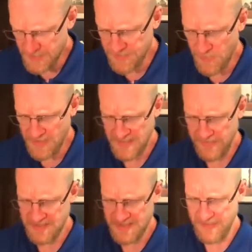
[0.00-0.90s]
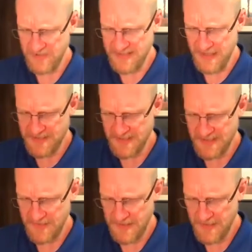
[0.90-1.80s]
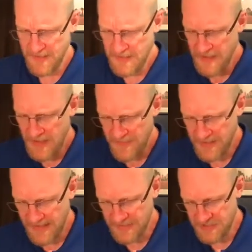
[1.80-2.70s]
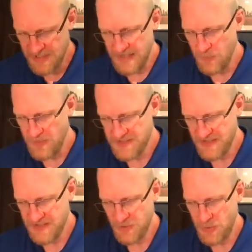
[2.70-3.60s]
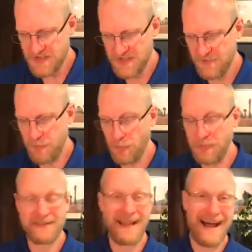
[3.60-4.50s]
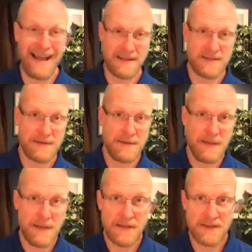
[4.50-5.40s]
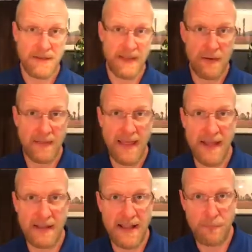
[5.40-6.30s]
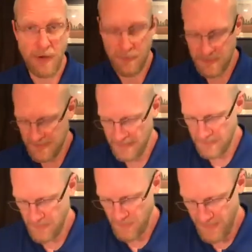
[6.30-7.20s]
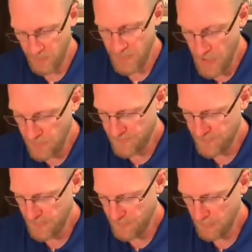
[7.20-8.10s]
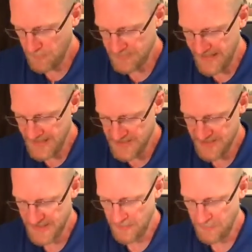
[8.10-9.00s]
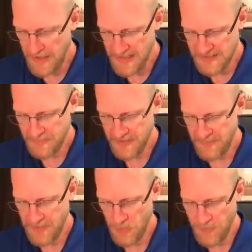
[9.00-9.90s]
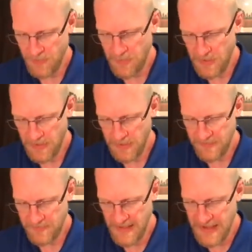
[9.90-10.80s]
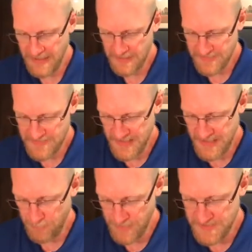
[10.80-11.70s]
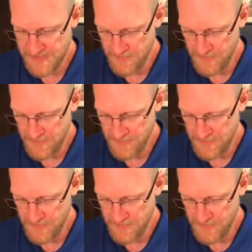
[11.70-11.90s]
27:7 tells us that Elisha was the source of purple dyes. So they had a lot of purple. They were known for their purple dyes there, possibly in the northern part of the Isle of Cyprus.